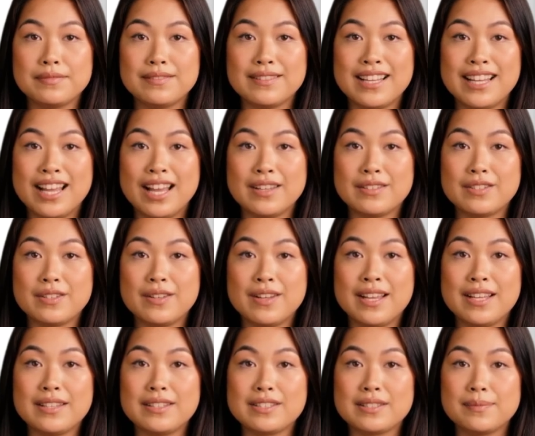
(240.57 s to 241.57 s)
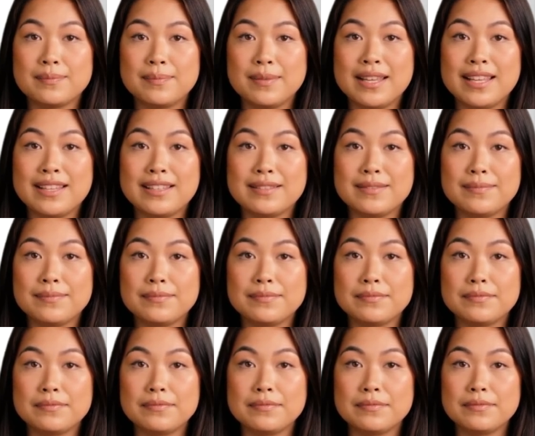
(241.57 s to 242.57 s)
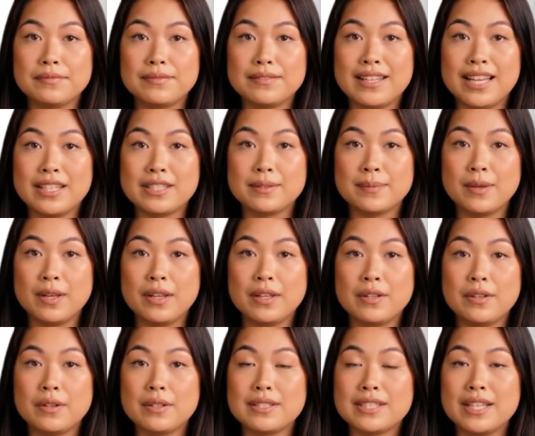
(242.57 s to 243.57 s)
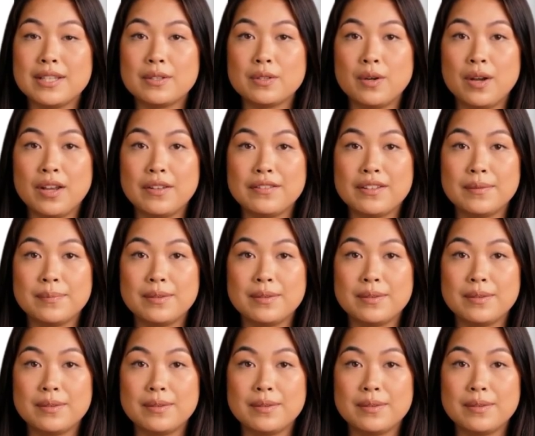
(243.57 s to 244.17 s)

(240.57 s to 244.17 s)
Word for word: The answer is B. Dust particles can clog the